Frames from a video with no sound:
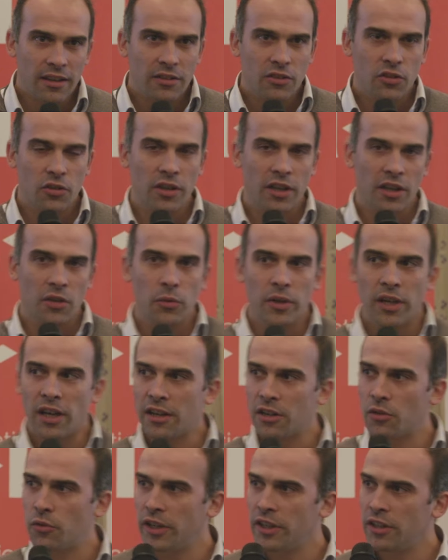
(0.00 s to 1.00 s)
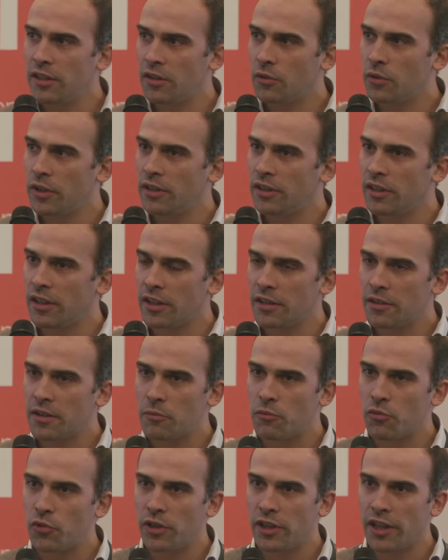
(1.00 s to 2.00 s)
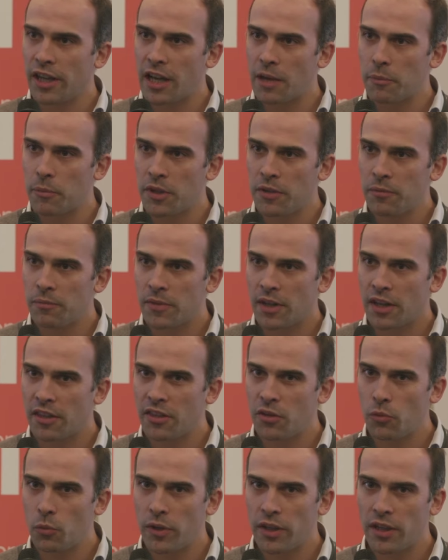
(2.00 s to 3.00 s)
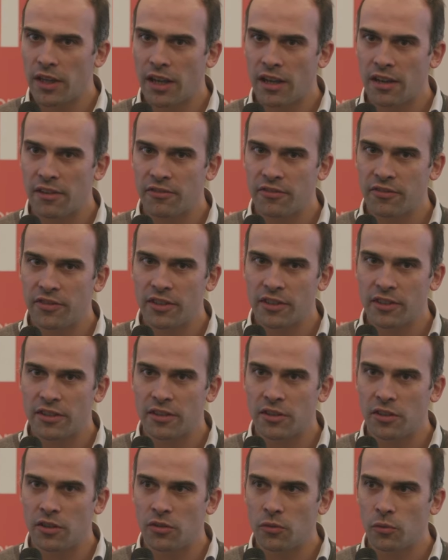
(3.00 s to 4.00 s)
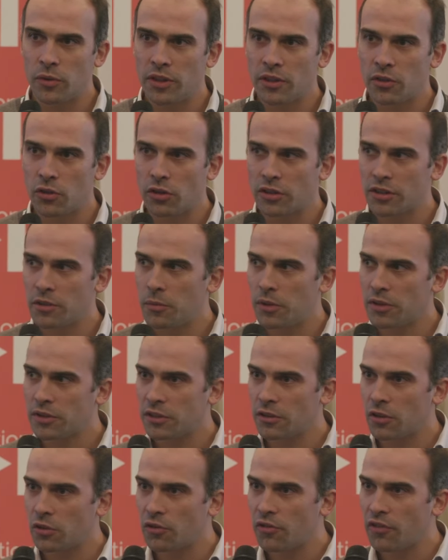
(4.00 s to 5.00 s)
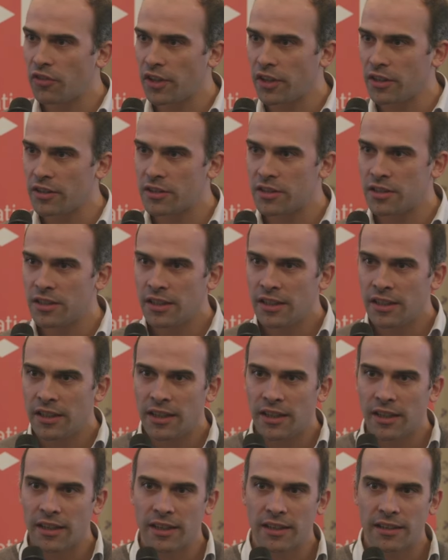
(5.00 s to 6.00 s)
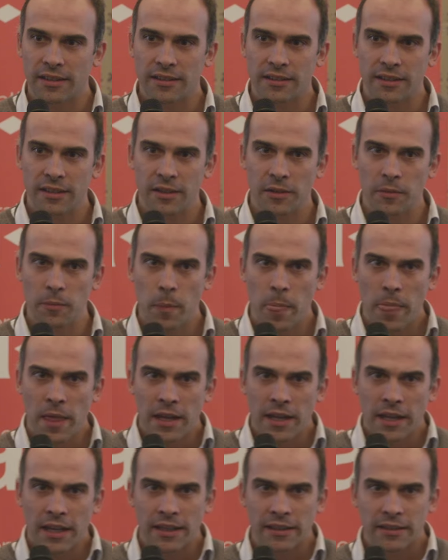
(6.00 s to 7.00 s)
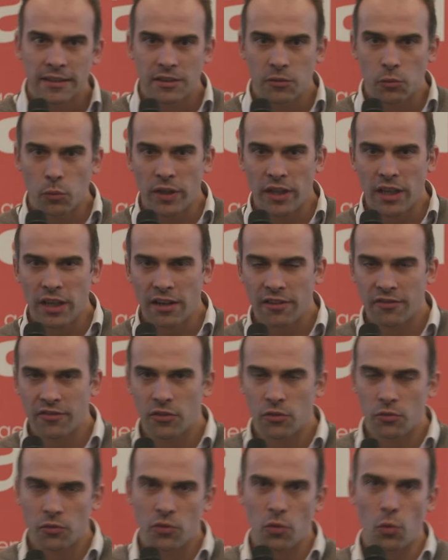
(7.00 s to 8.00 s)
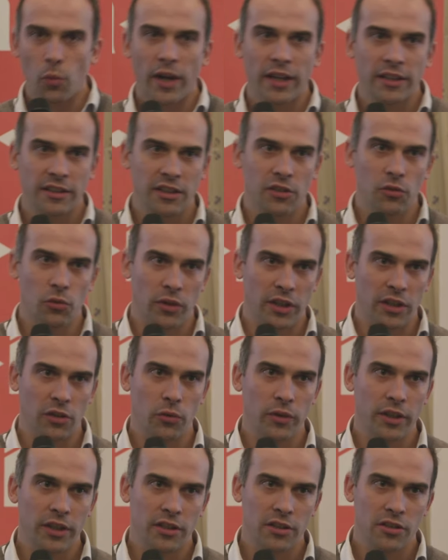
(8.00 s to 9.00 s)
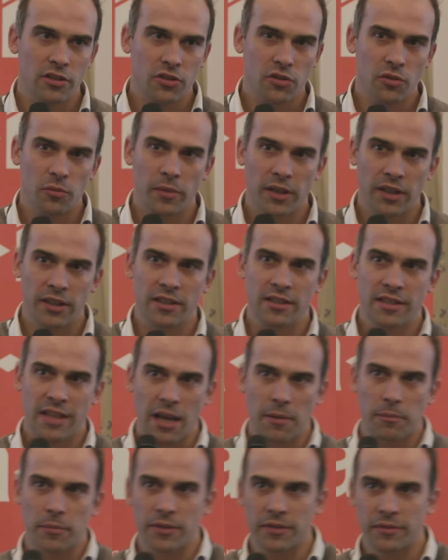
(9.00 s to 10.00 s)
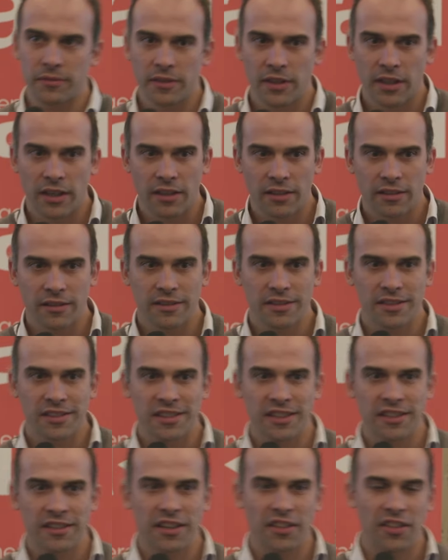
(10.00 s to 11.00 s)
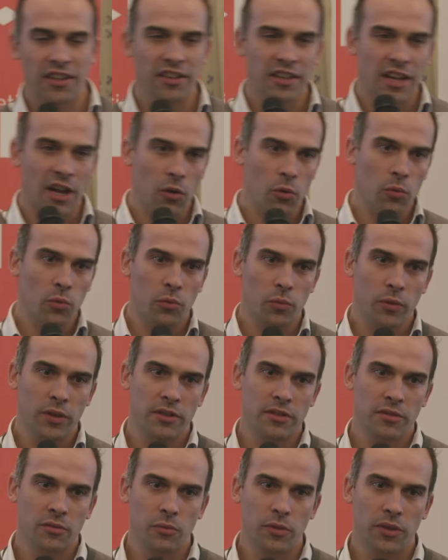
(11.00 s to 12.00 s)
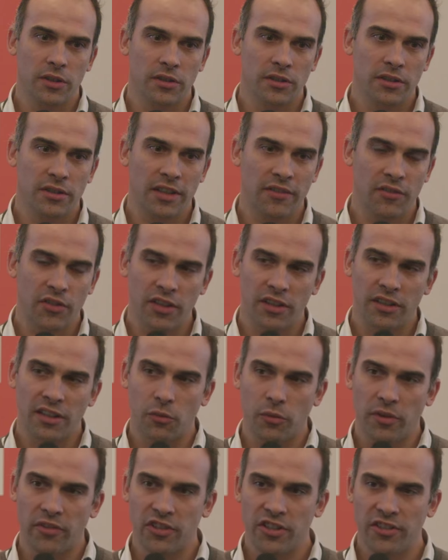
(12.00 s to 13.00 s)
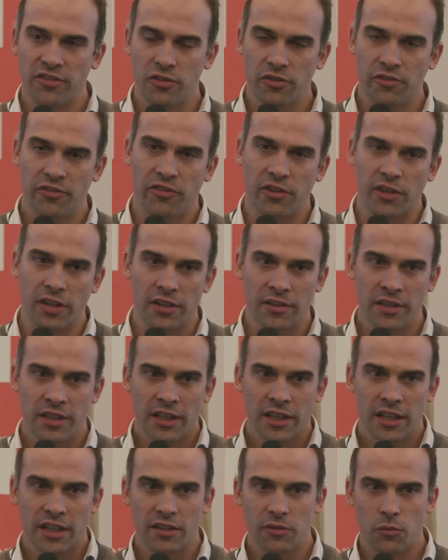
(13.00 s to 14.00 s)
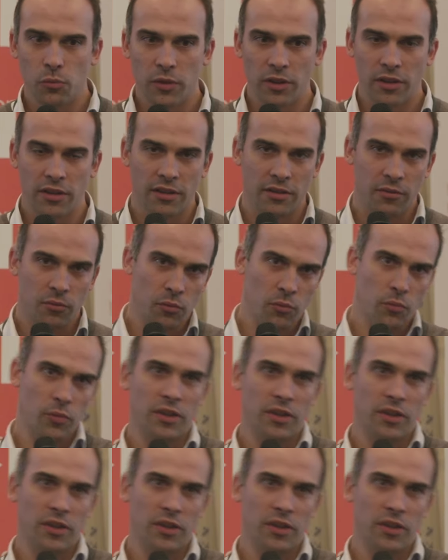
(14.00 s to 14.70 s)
today we had a great day. I'm really happy. I think we talked about a lot of things, and we have the right ingredients to make this happen. And I think now with everything that we achieved so far, and with